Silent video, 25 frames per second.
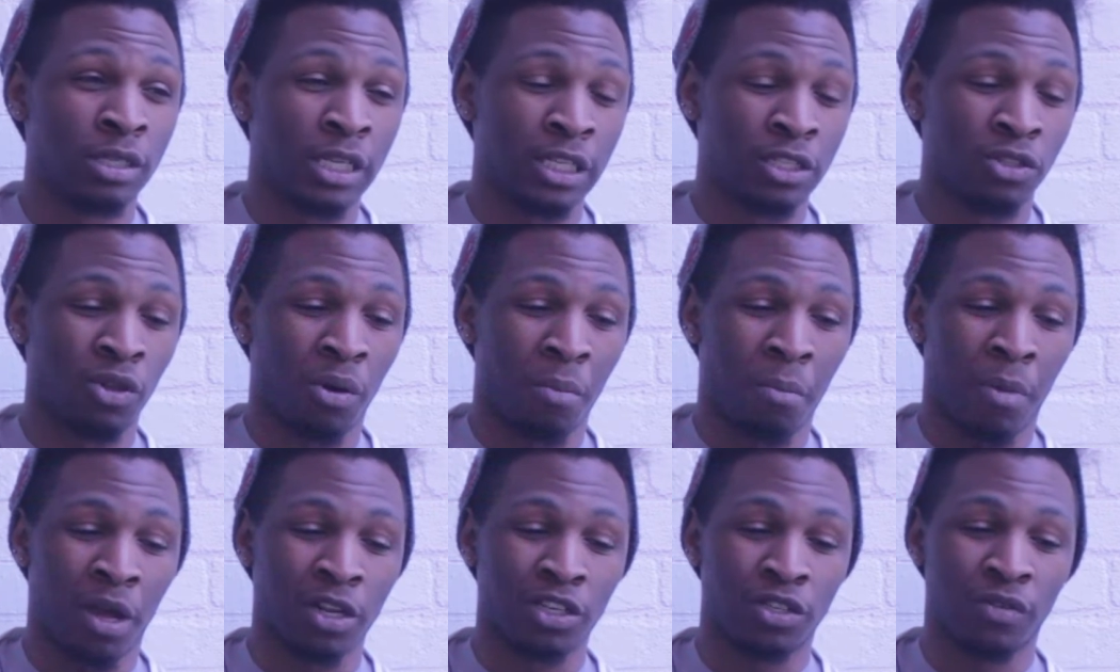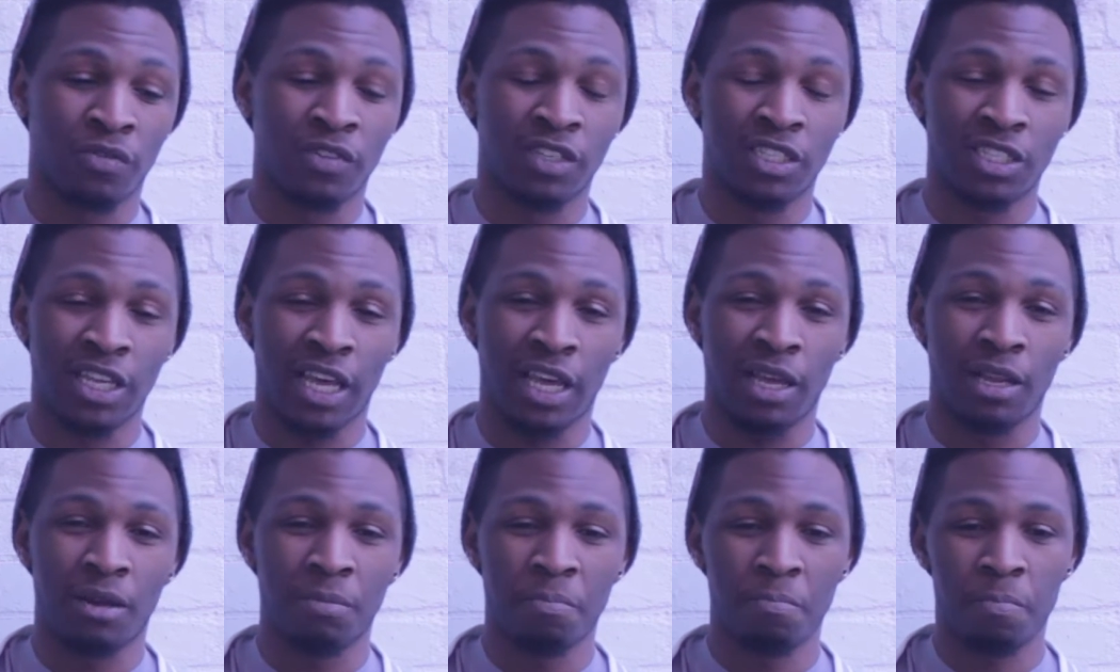There's not much of a
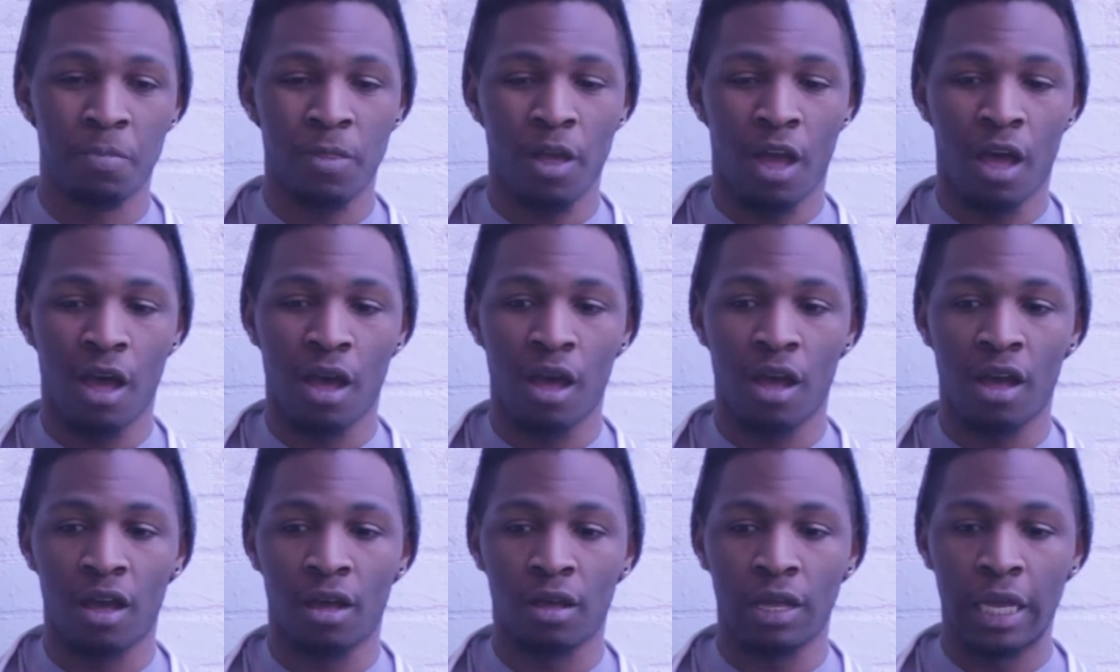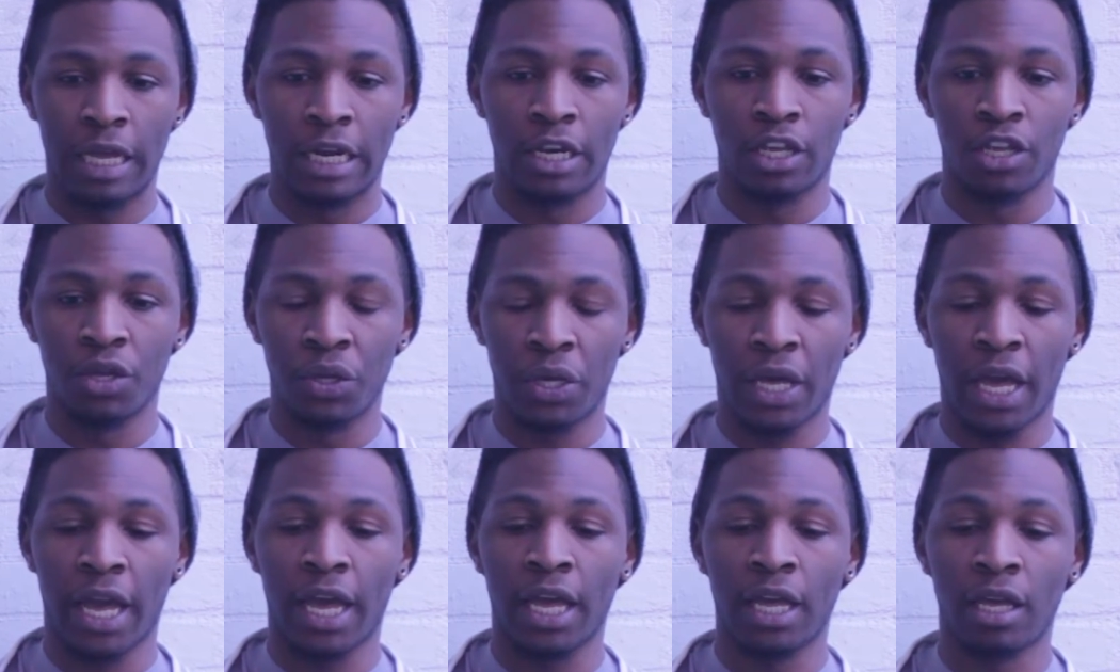scene in the
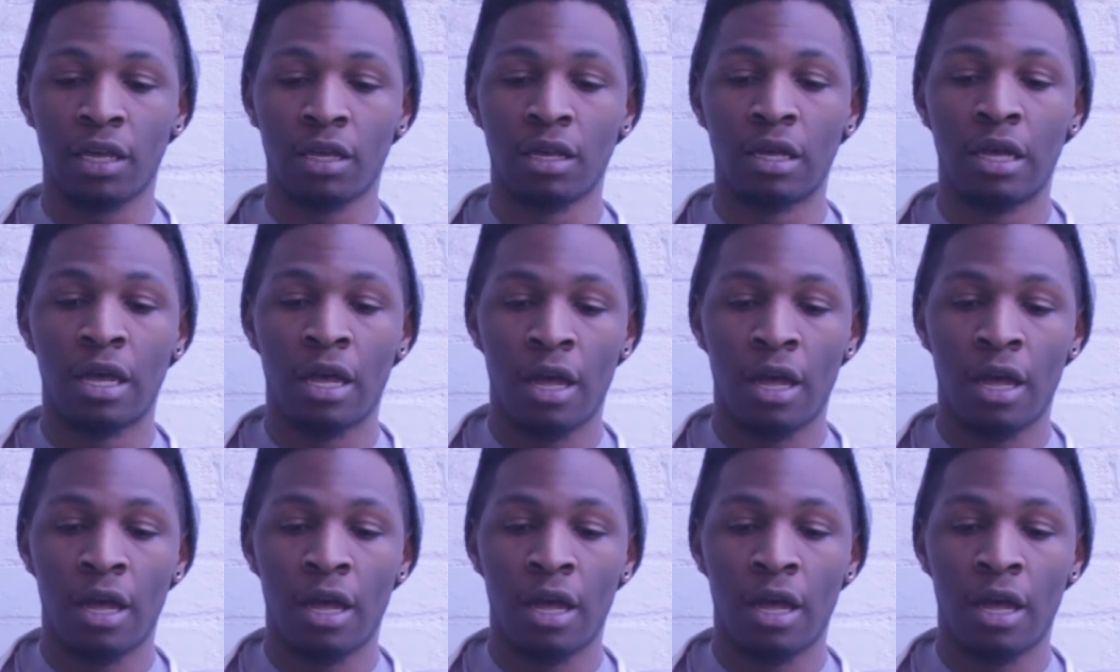UK.